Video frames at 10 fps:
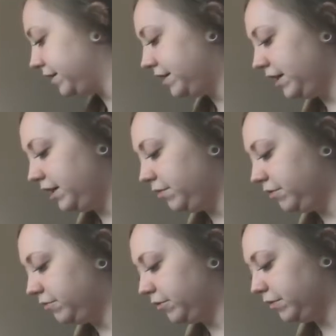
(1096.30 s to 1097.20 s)
tiny
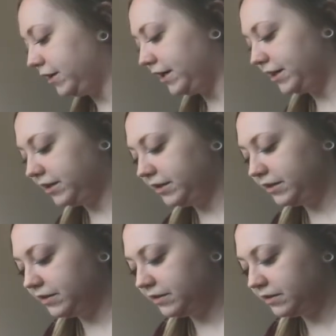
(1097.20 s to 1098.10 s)
bit more black.
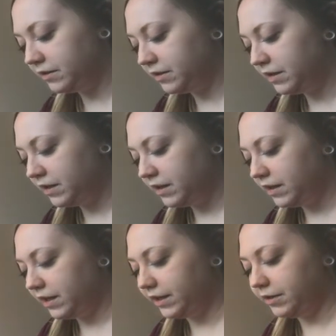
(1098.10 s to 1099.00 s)

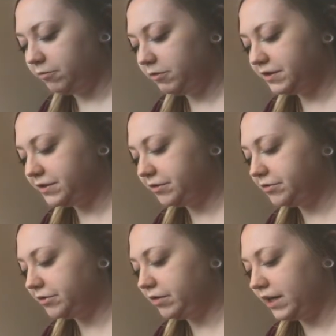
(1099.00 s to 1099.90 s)
And then once you
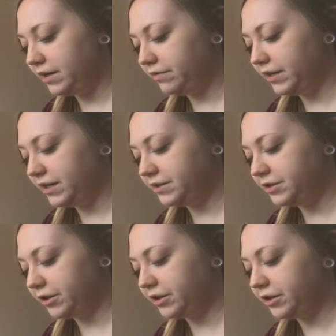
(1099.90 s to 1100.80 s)
do have that
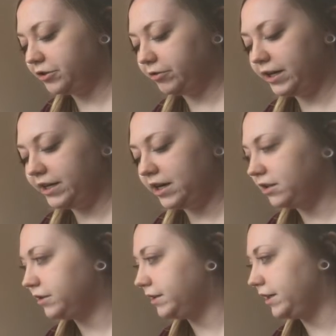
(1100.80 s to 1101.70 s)
dark gray
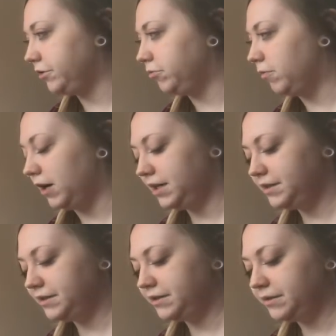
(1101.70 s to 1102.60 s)
color that you
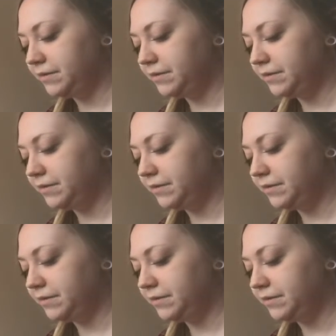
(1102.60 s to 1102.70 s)
want,